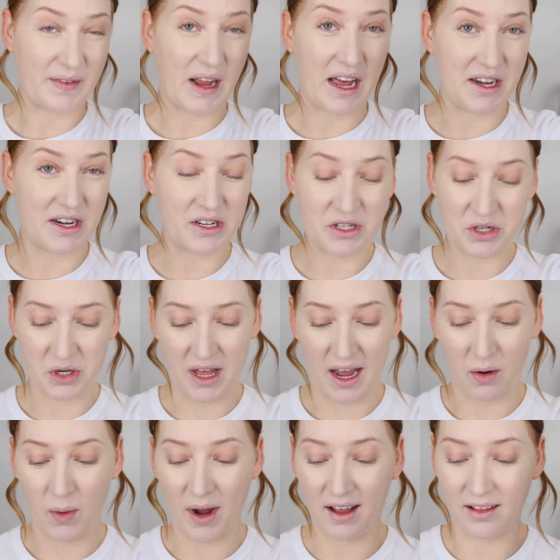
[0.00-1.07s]
I didn't do
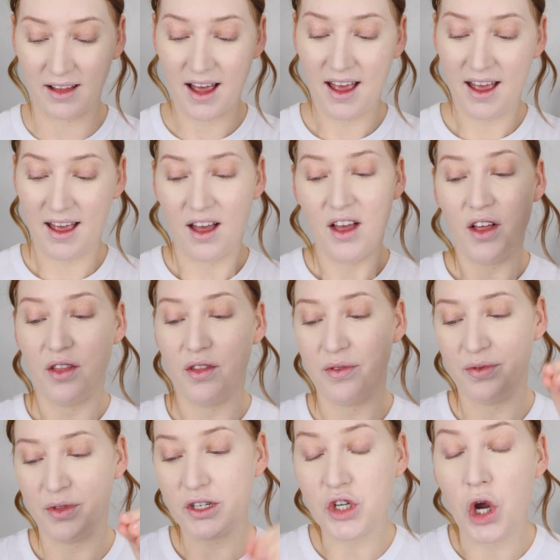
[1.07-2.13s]
that well.
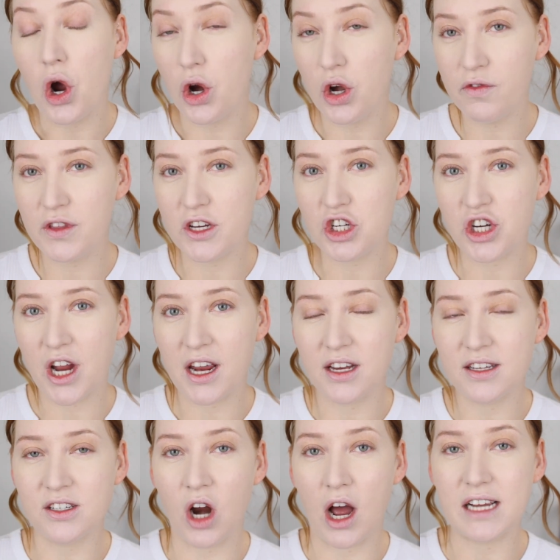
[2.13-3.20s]
The tone of the shade
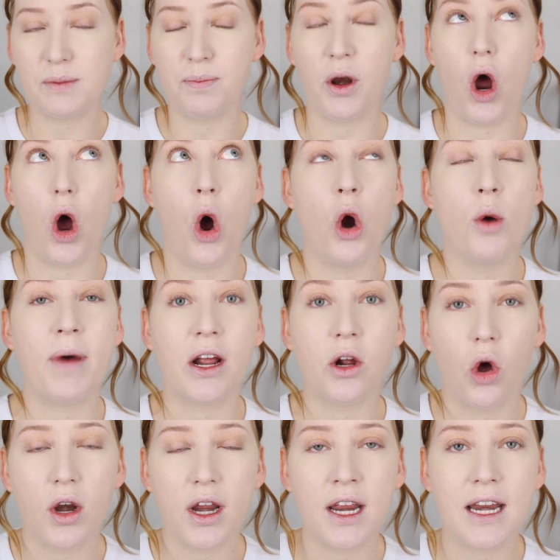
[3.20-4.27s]
is nice, but oh my
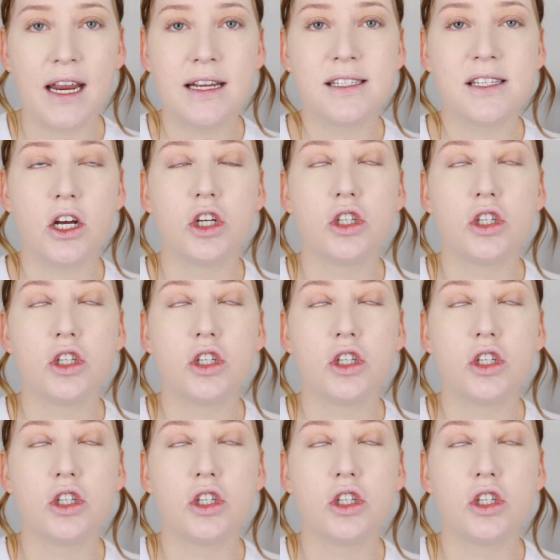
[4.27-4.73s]
God, it is